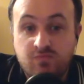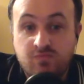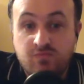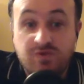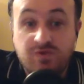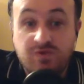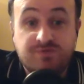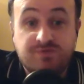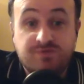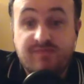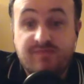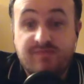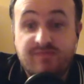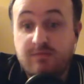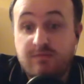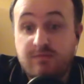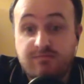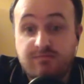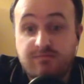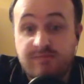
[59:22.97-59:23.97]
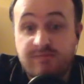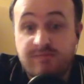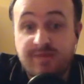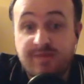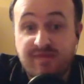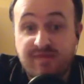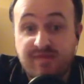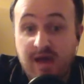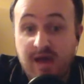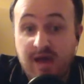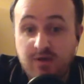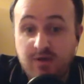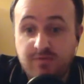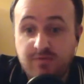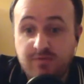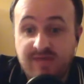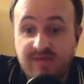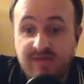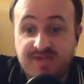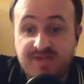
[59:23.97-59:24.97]
which
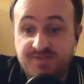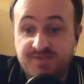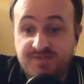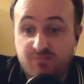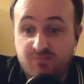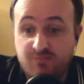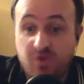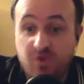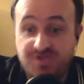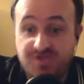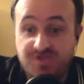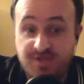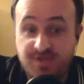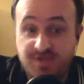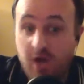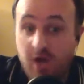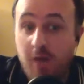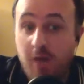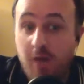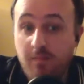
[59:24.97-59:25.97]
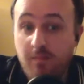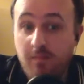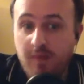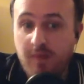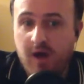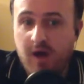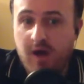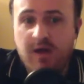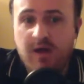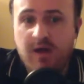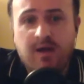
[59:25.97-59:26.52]
that's what's to come. But